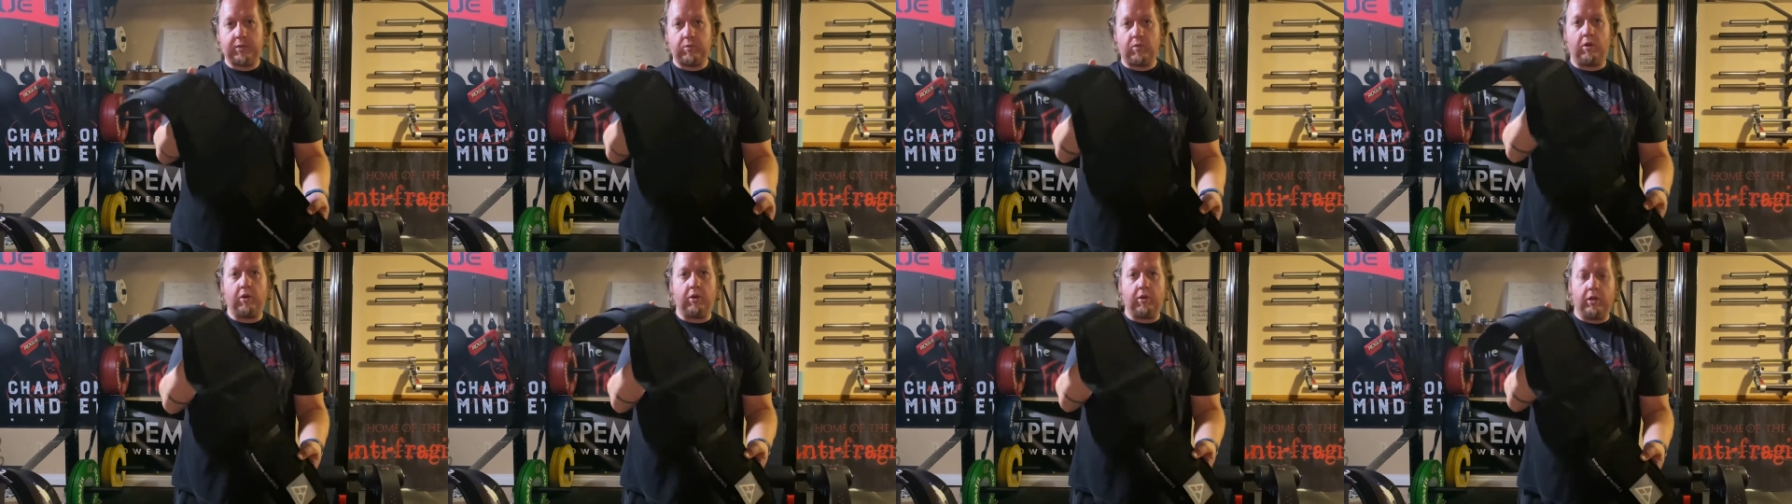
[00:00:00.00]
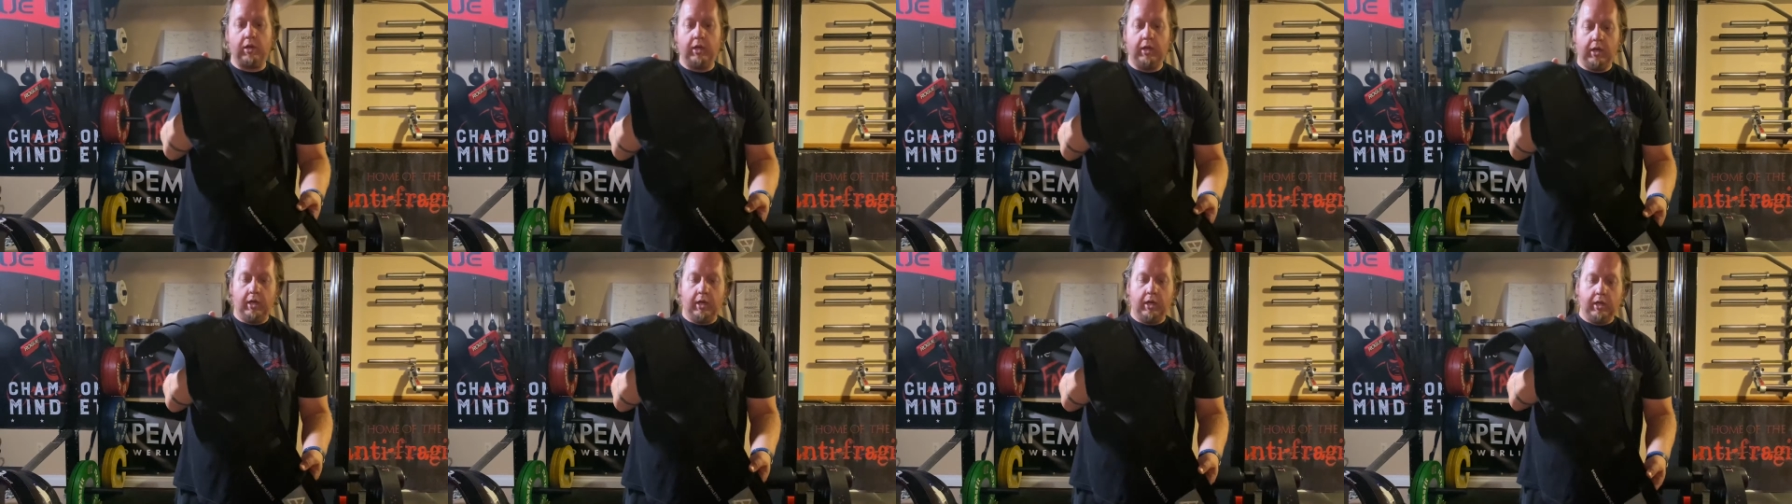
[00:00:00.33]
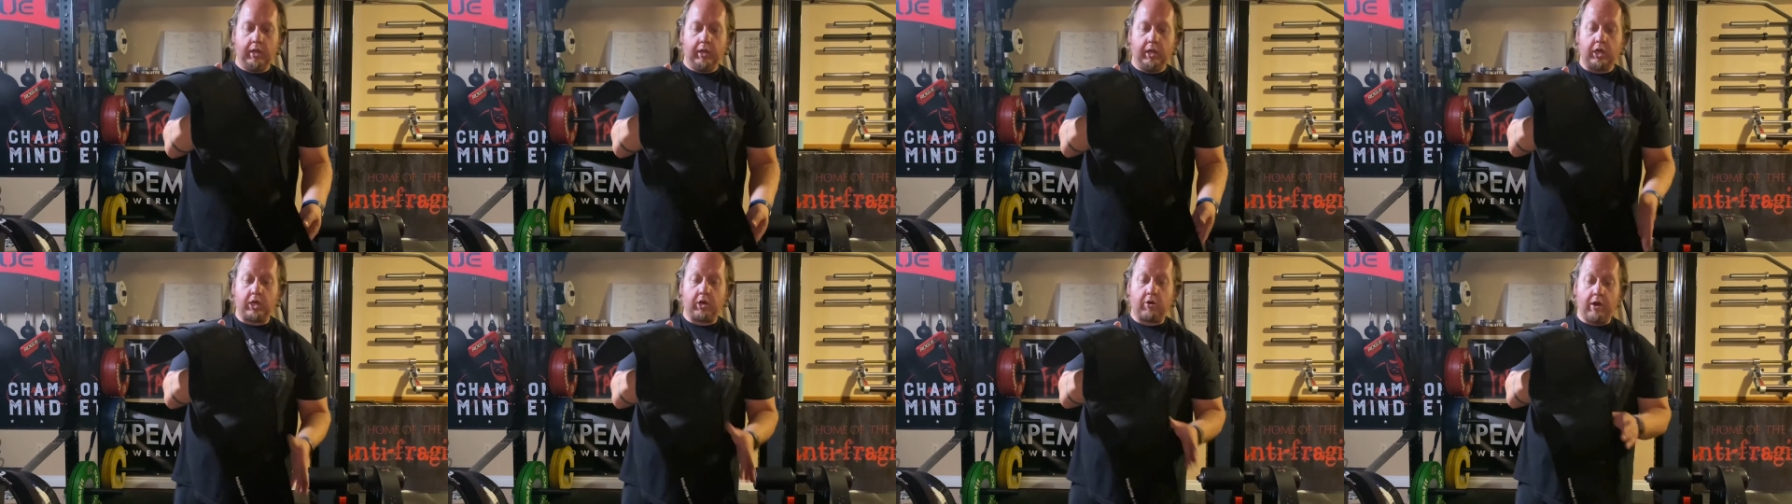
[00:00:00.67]
We were
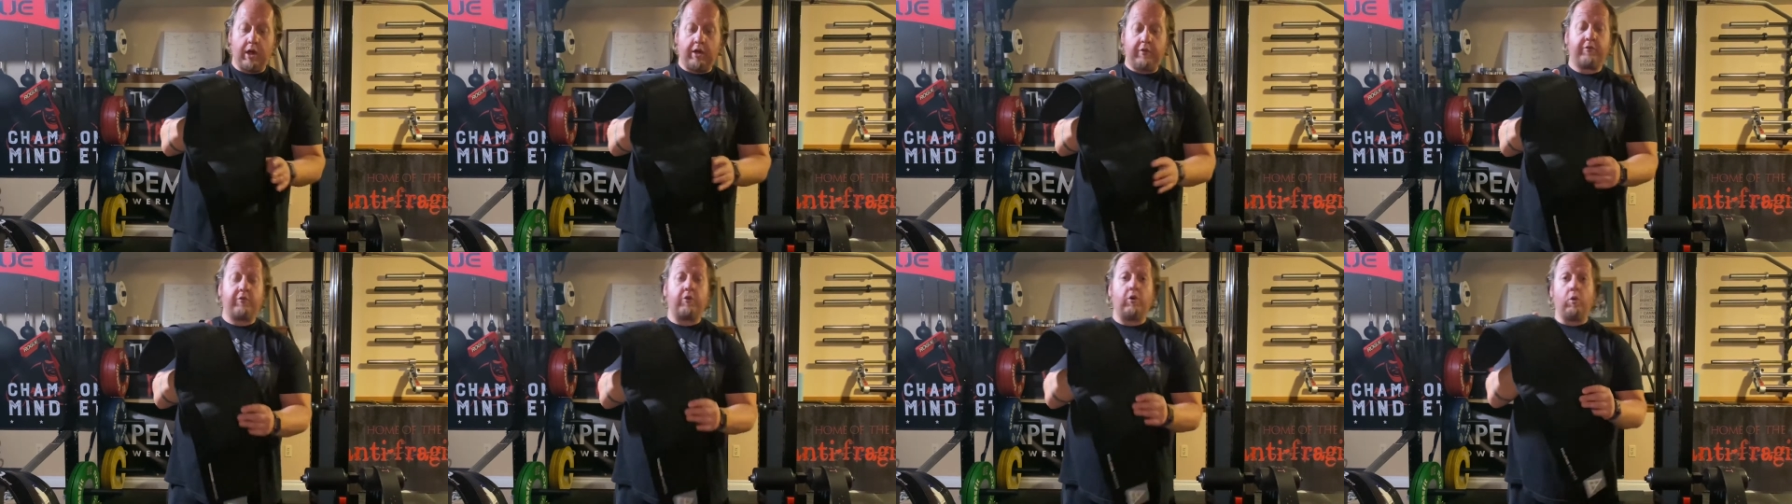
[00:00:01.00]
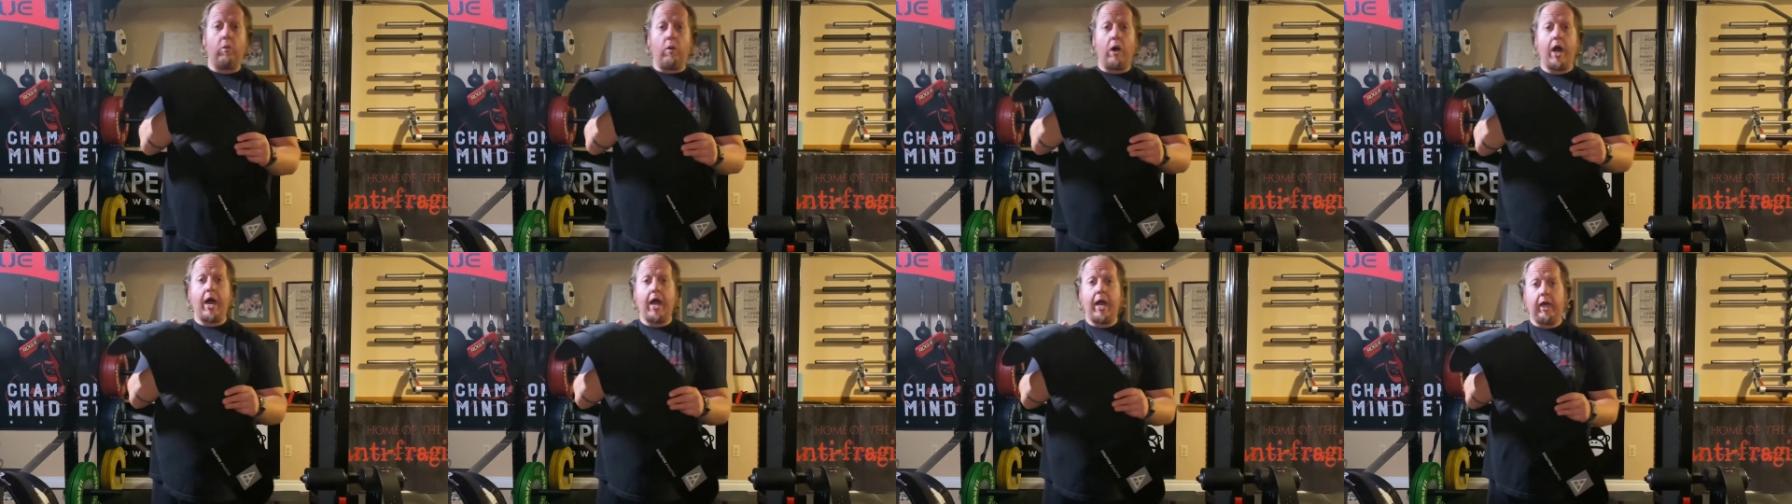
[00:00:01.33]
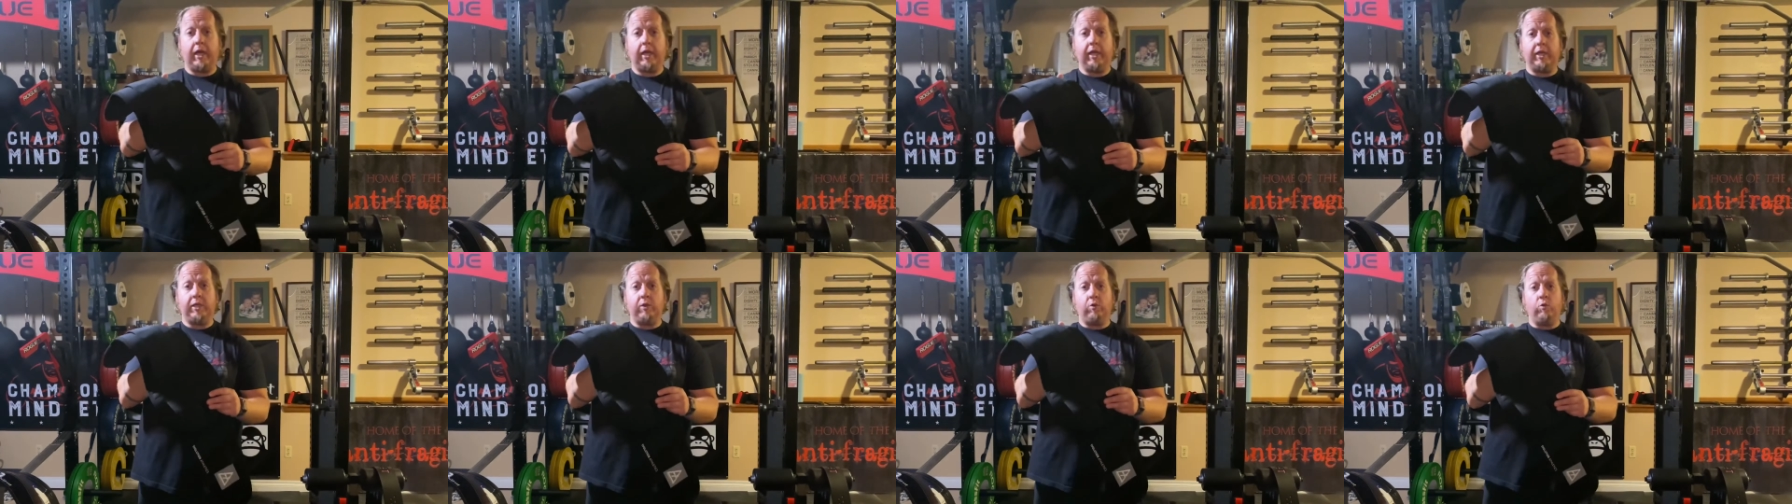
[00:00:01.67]
looking around for a
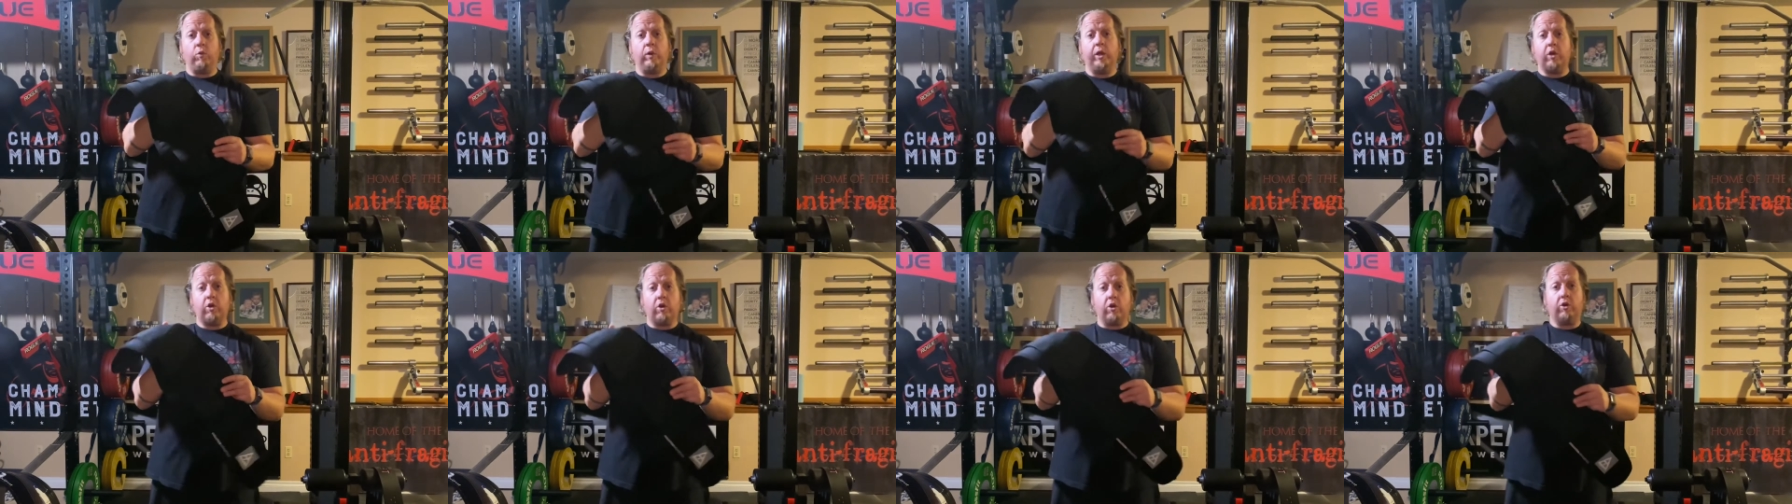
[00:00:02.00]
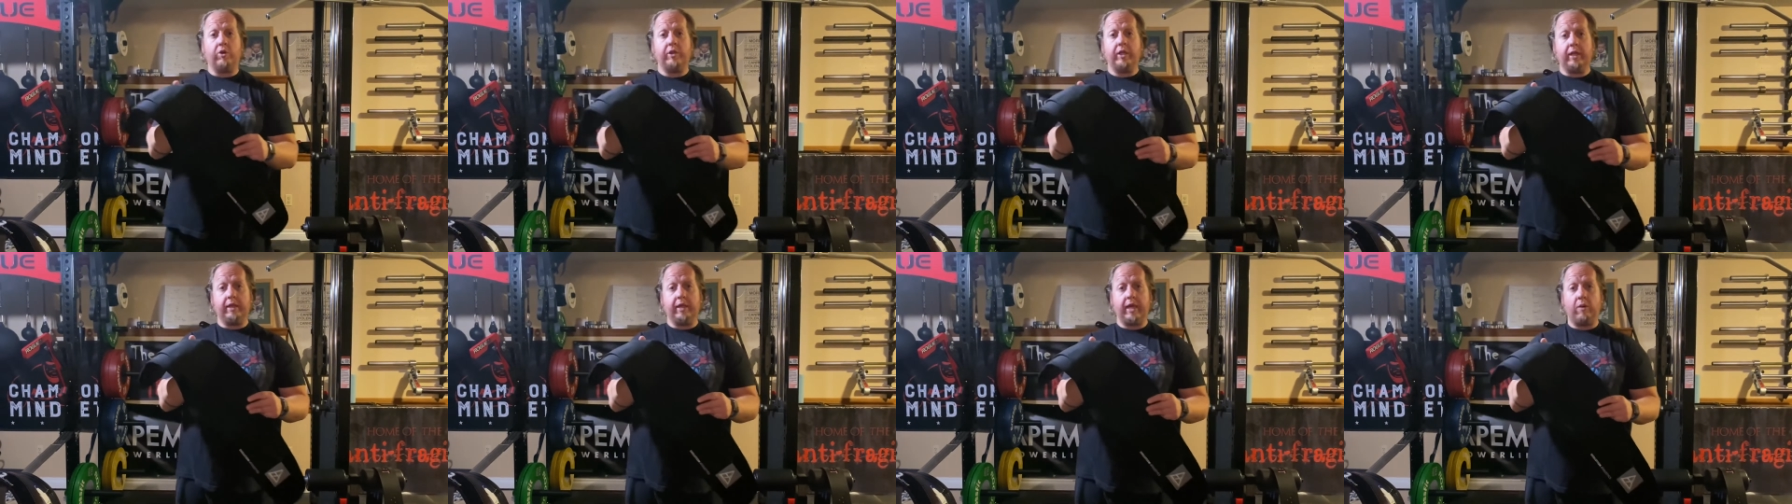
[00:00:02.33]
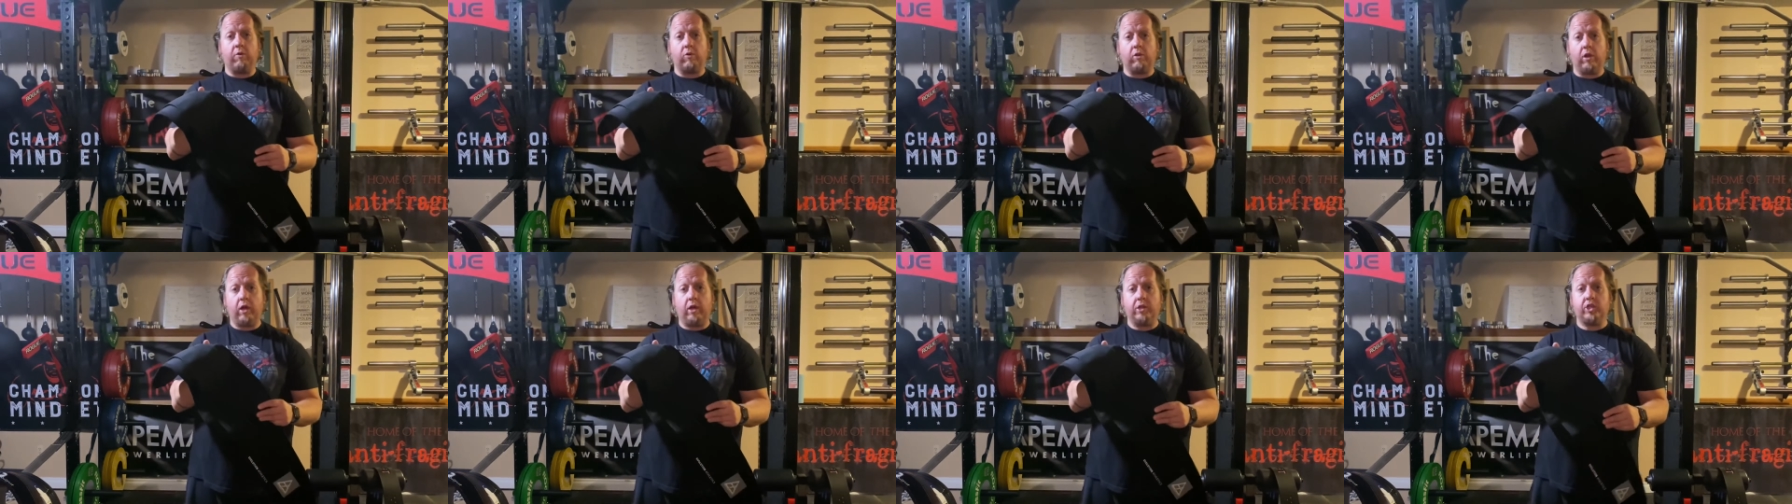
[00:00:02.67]
while, and then we heard that they
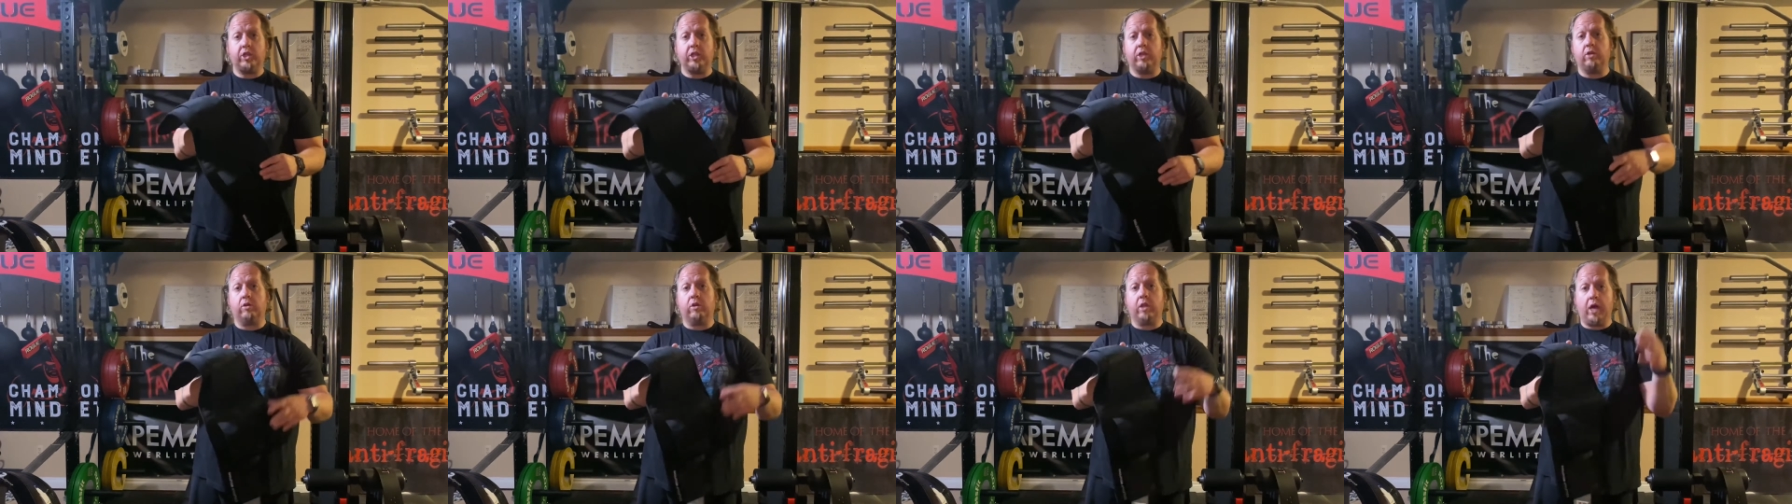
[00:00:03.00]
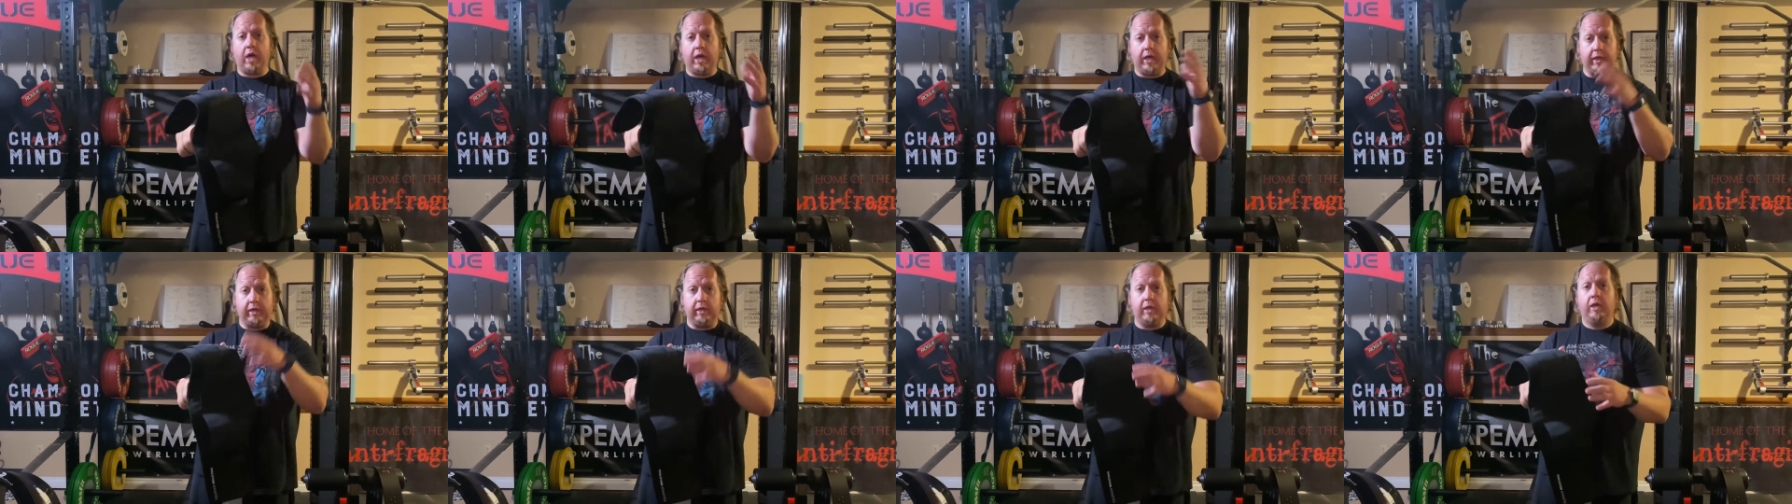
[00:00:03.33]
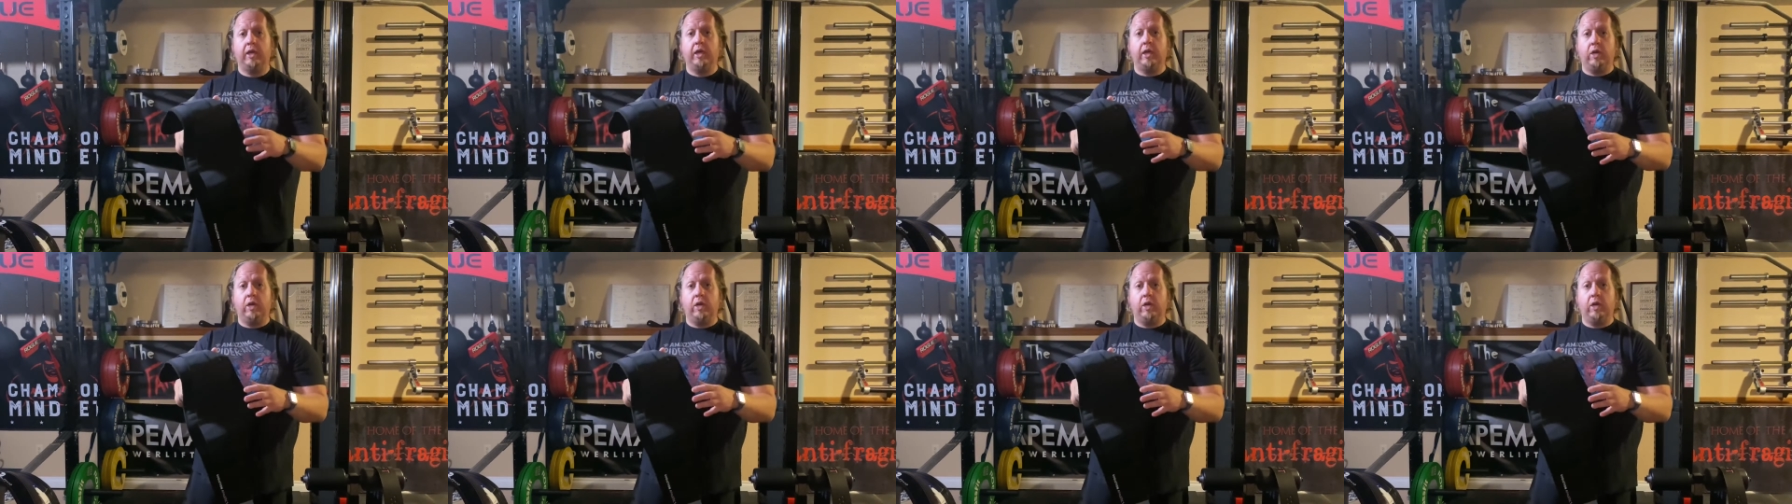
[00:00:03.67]
were launching their line.